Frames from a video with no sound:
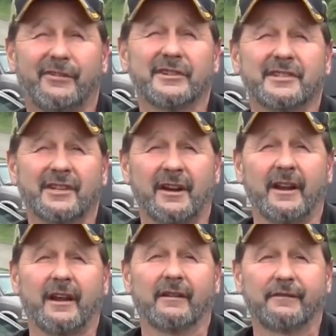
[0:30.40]
first
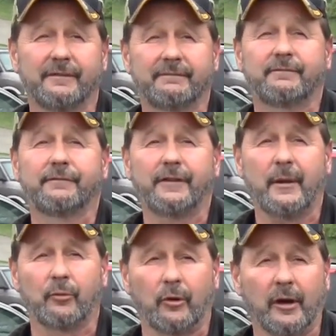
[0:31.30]
Sunday of
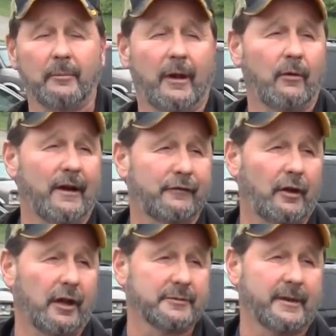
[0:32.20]
February, my wife
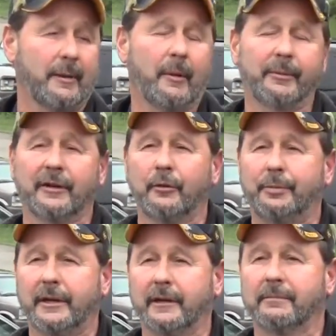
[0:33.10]
calls me. I'm up in the
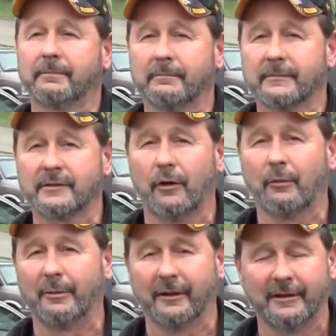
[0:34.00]
UP
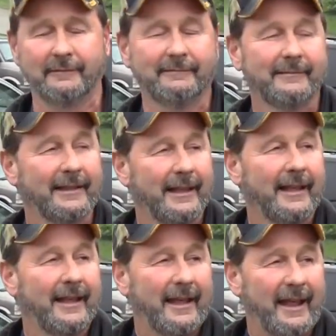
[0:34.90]
snowmobiling,
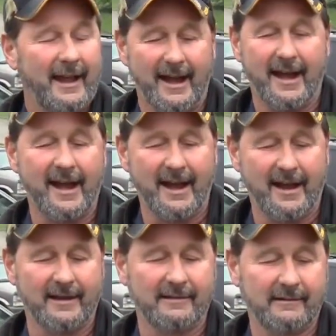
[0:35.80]

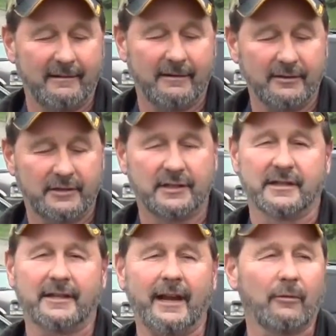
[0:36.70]
and she
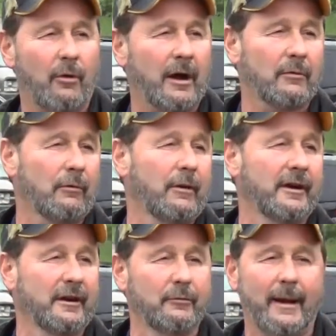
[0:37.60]
says, "Hey, the water won't
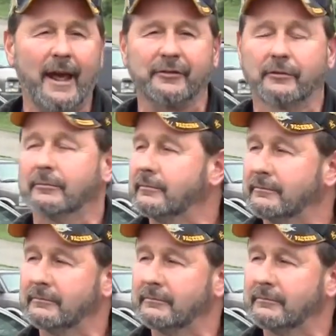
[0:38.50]
run in the new bathroom."